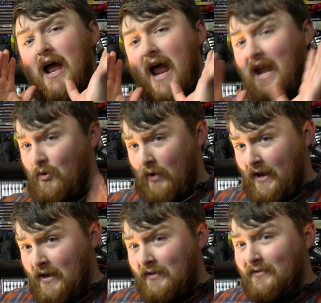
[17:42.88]

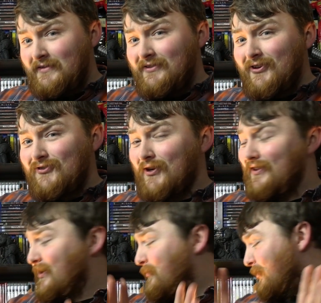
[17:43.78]
Anyway, so I
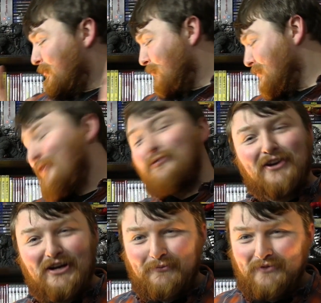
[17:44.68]
think we'll round
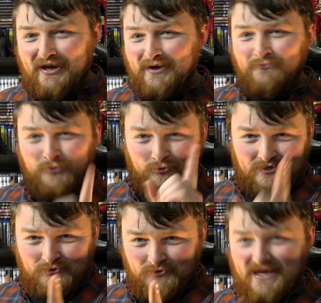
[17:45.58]
it up there.
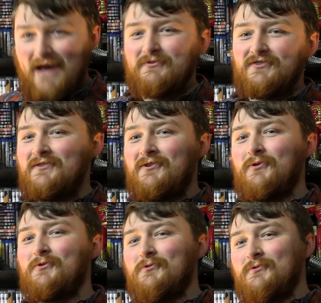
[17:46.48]
Naughty Amazon
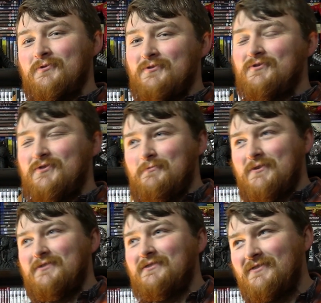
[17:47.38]
on your
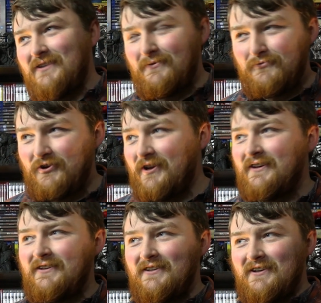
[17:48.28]
stupid delivery
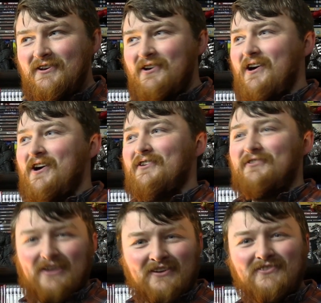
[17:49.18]

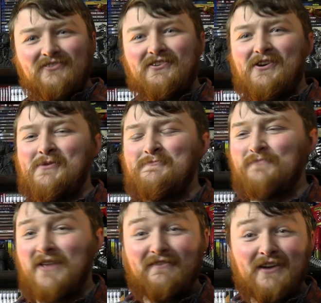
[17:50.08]
things.
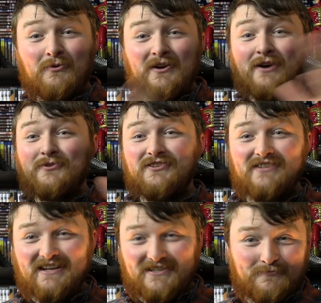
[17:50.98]
If anyone else
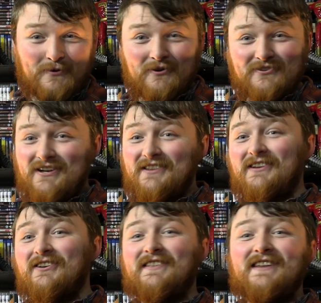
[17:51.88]
has experienced
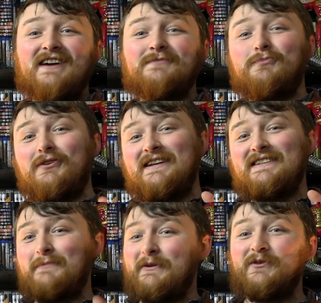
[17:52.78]
anything like that,
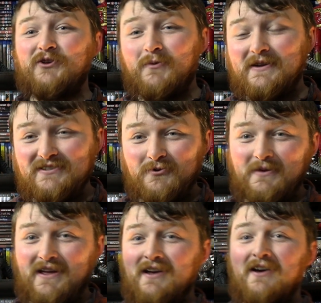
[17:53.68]
please let me know in the comments. It would
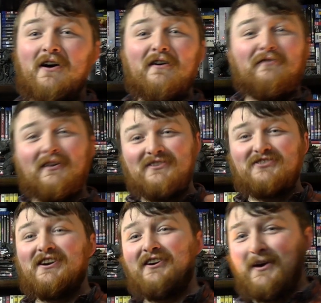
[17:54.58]
be fun to
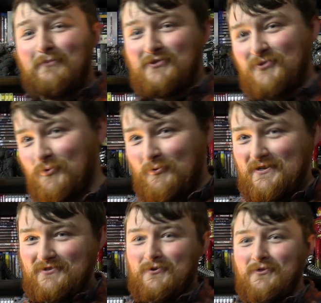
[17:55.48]
share a couple of
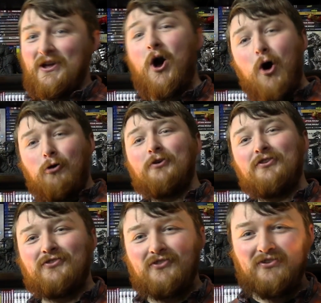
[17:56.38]
stories on the
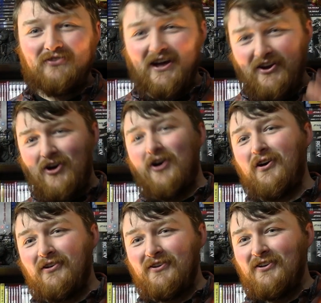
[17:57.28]
horrors that are